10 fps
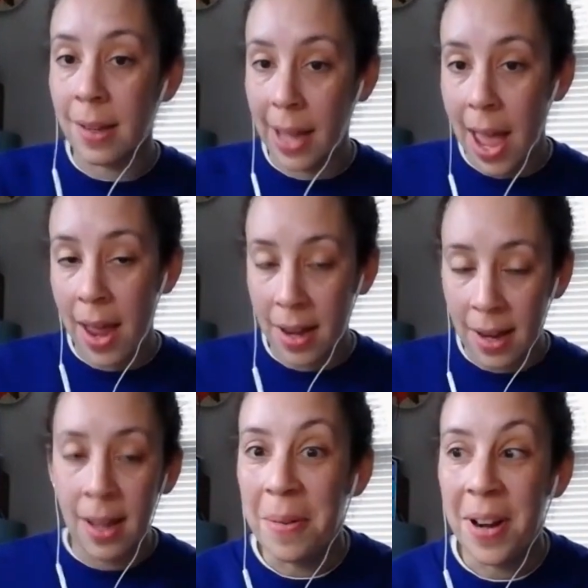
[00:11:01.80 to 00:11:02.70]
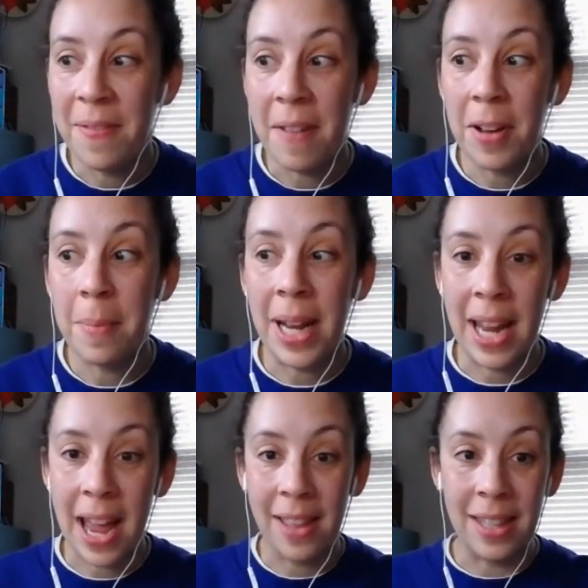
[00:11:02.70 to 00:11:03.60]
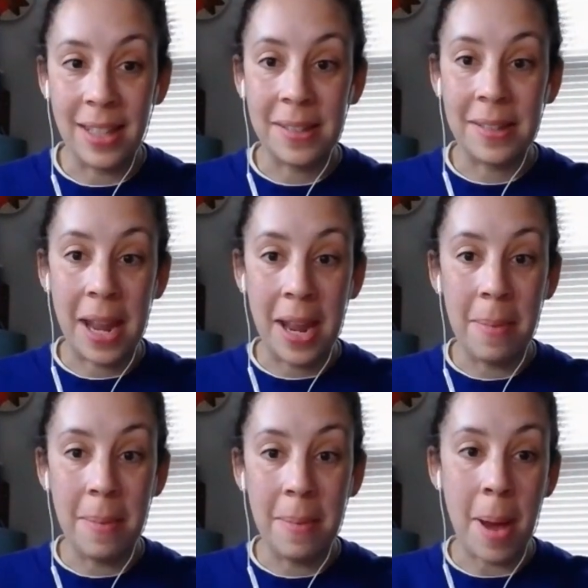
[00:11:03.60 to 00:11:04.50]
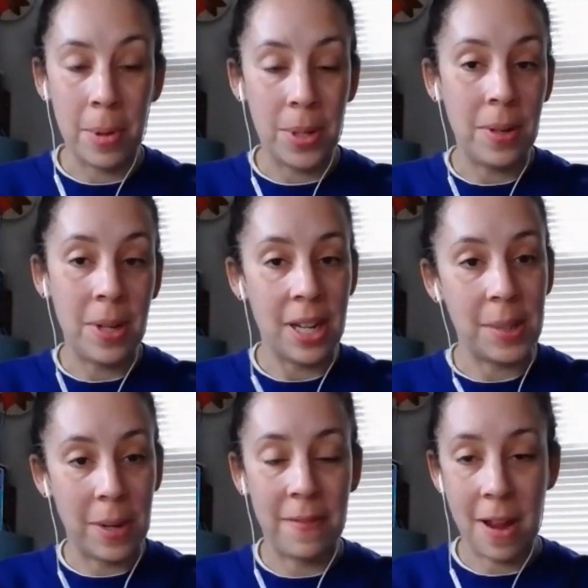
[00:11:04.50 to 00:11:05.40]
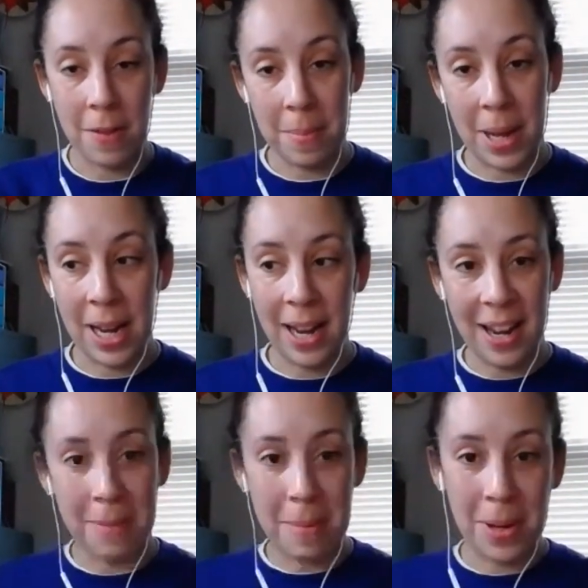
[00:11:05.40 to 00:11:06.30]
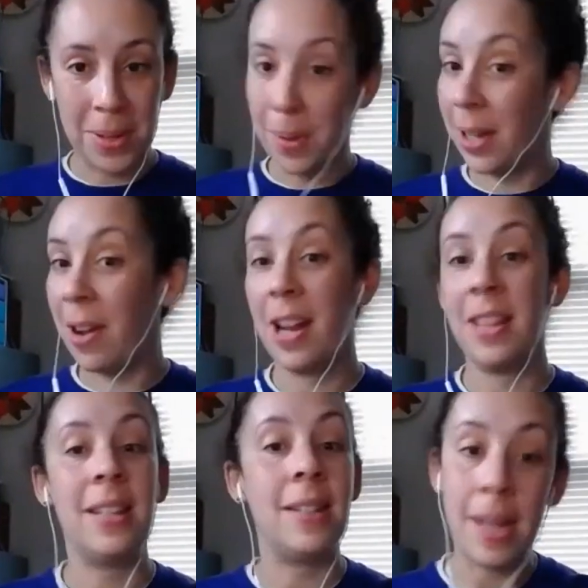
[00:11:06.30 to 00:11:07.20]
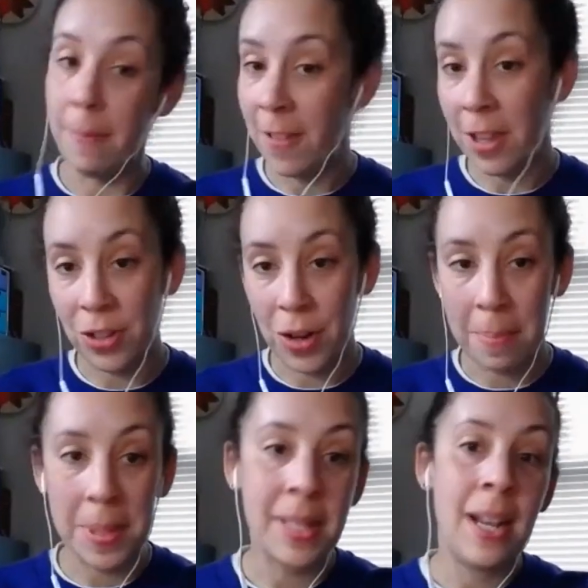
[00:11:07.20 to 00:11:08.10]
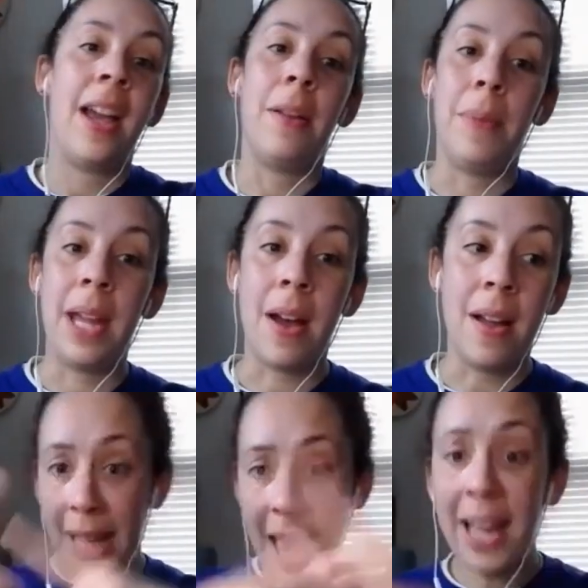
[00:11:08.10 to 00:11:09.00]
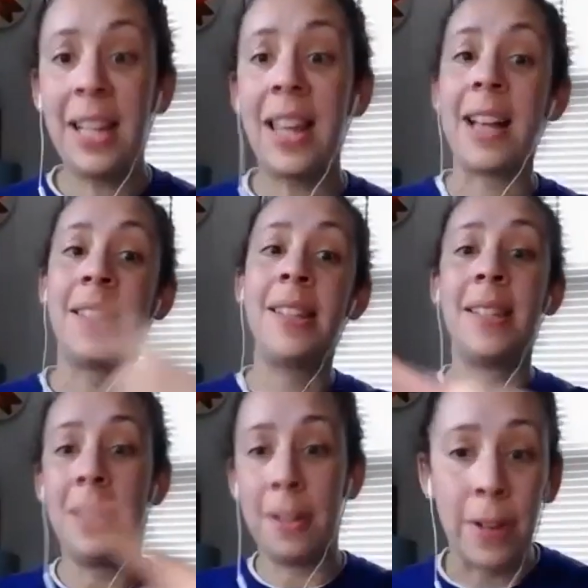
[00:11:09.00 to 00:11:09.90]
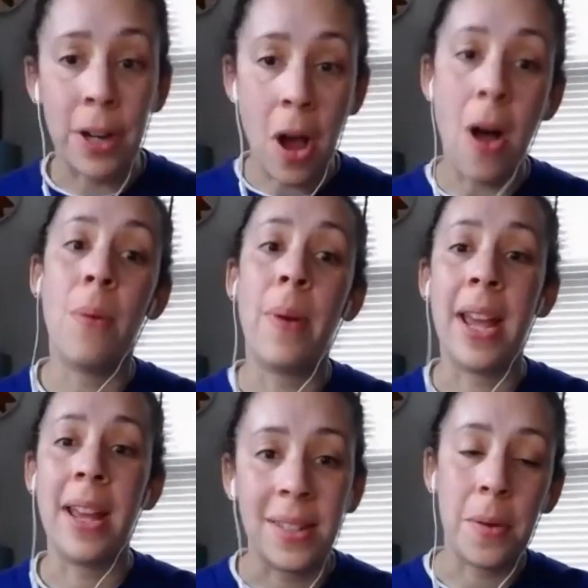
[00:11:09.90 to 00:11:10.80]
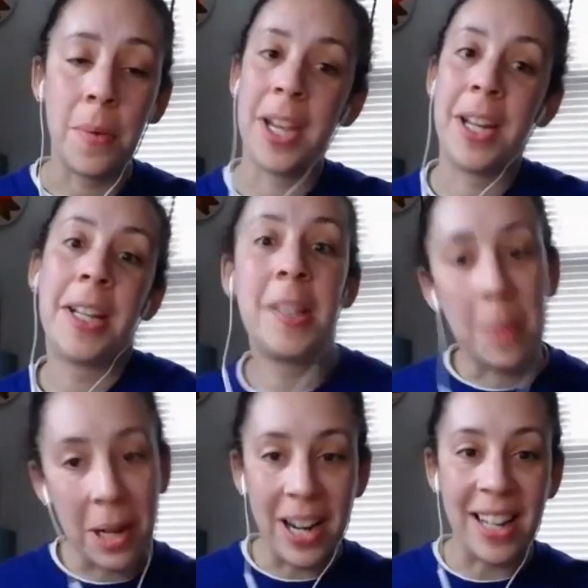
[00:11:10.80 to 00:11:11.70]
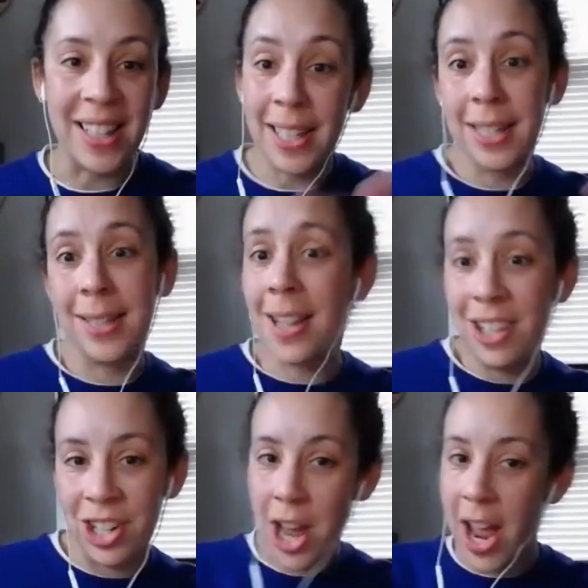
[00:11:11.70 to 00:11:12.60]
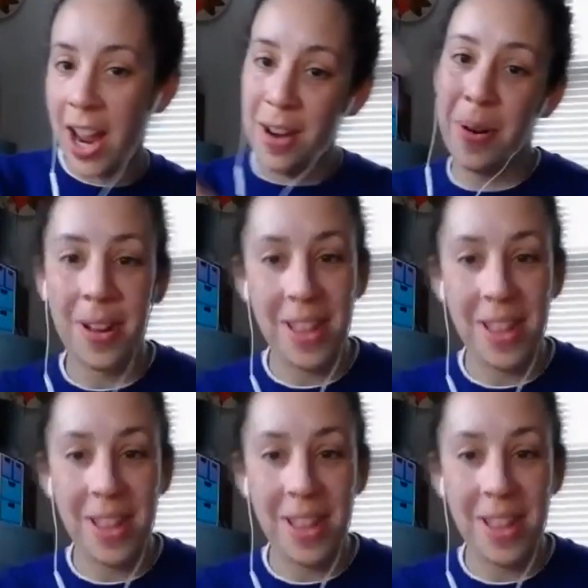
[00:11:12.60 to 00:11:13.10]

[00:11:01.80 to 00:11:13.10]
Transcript: again what if everybody had the same opportunities what if everybody in my middle school had gone on the same field trips and we all had classes in different hallways so we could experience the sunshine or